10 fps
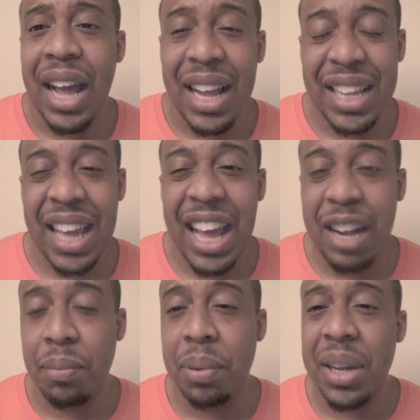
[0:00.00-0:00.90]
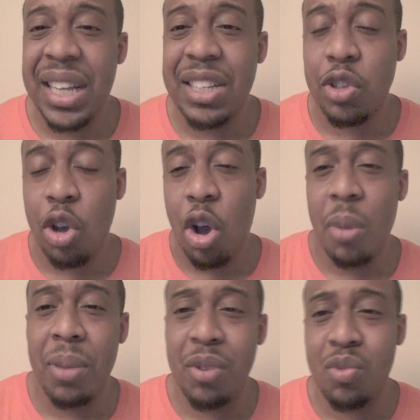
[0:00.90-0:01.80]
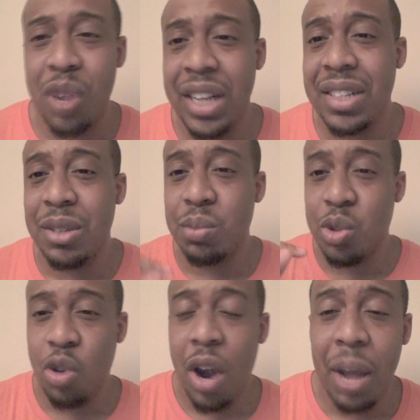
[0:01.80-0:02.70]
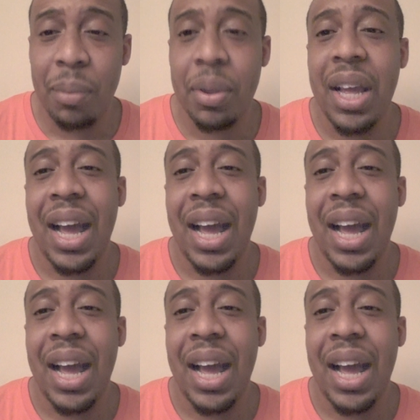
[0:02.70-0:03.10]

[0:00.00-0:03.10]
Again, please comment, rate, subscribe,